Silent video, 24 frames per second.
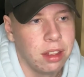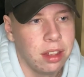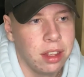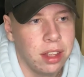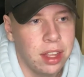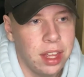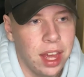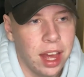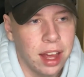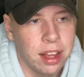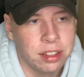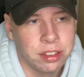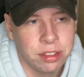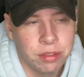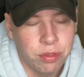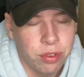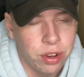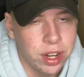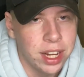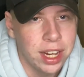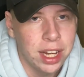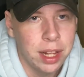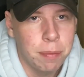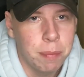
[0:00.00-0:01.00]
He hasn't
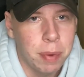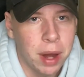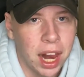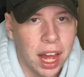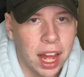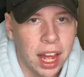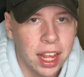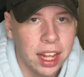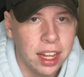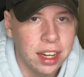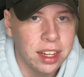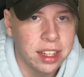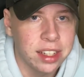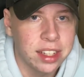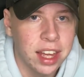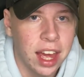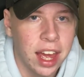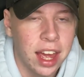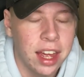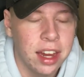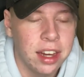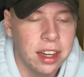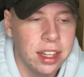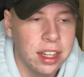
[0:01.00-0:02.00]
really played.
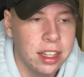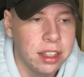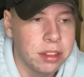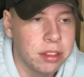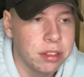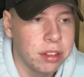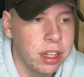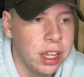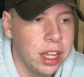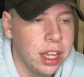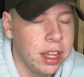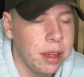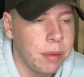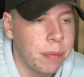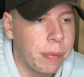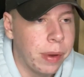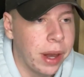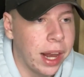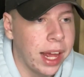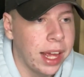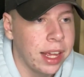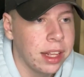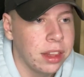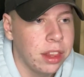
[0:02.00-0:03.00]
Again, he
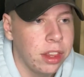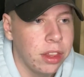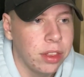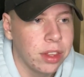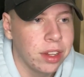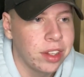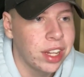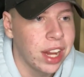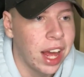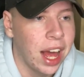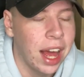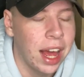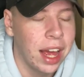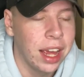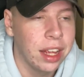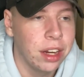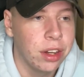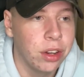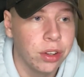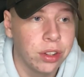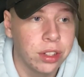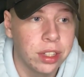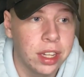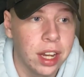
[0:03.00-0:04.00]
played the other day,
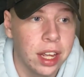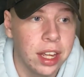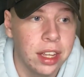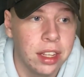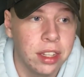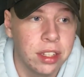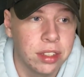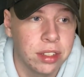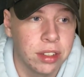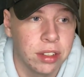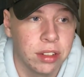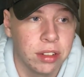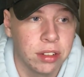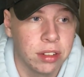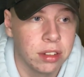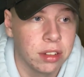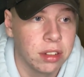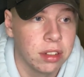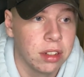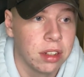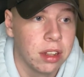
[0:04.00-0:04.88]
looked decent.